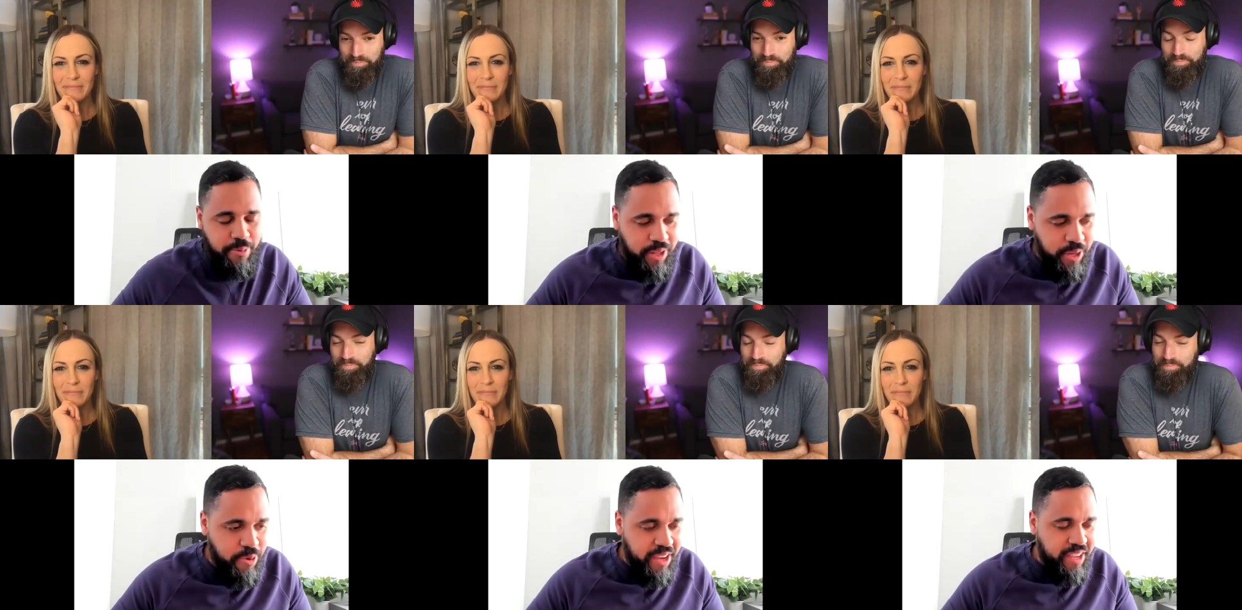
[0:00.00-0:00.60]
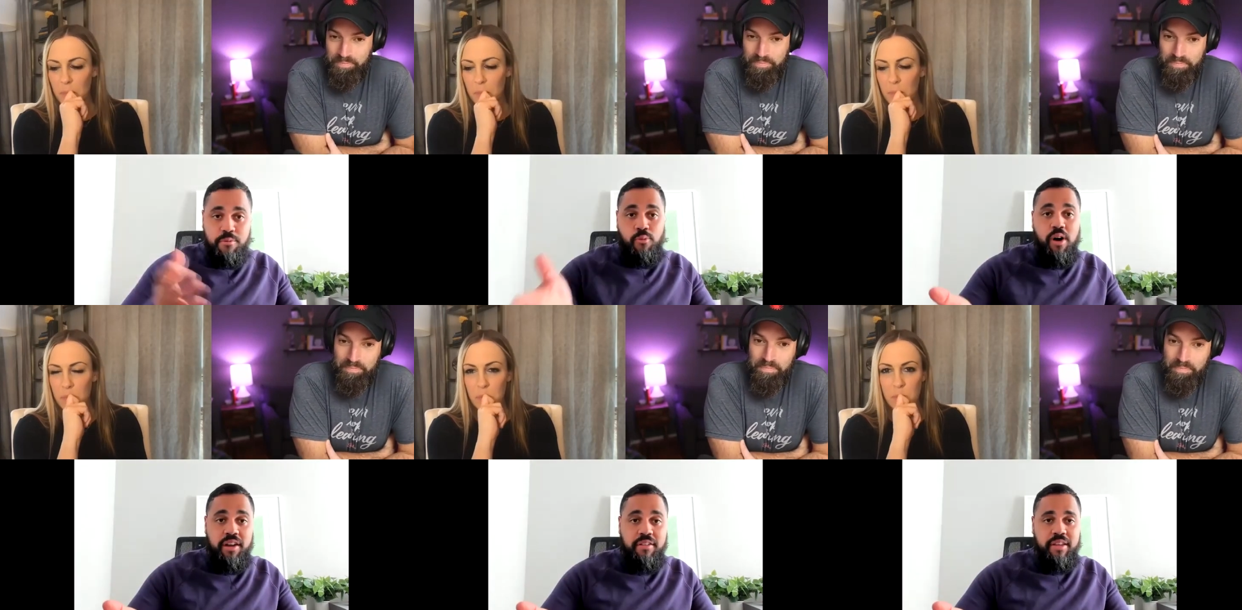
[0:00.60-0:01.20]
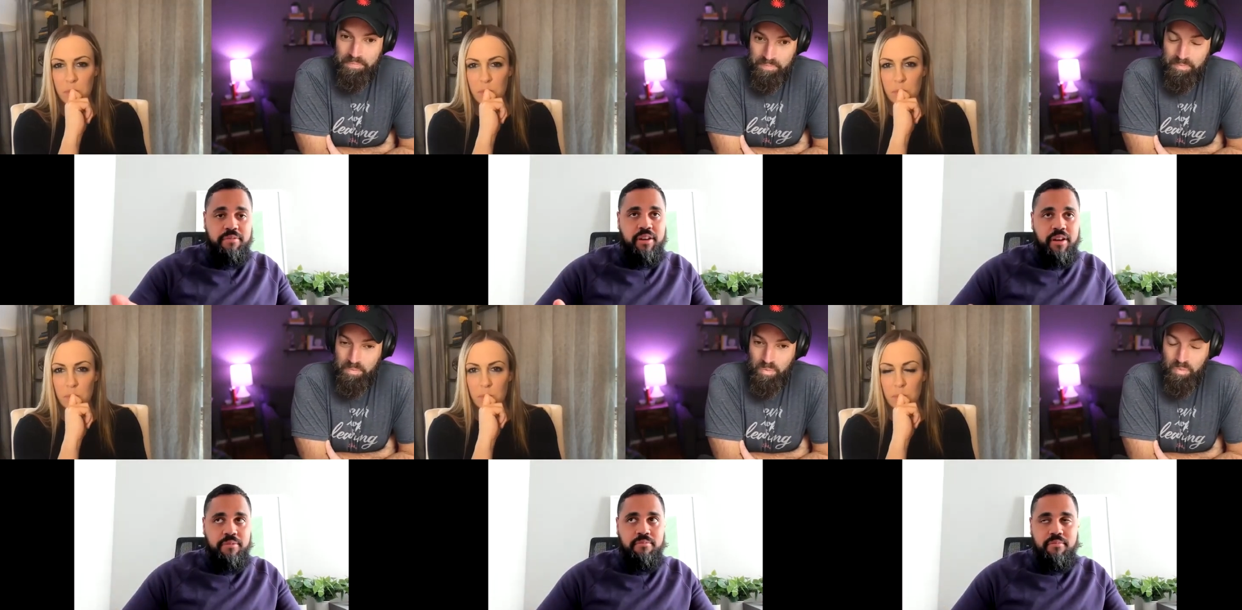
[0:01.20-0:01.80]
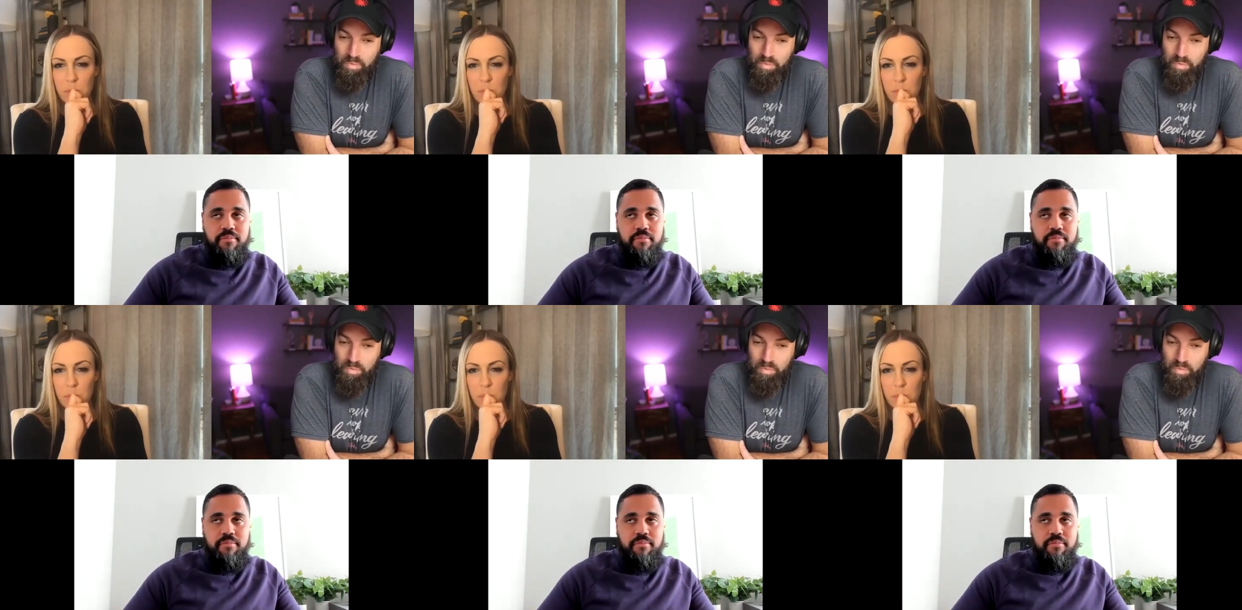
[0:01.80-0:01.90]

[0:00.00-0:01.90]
Speaker 1: really quick. One, you know,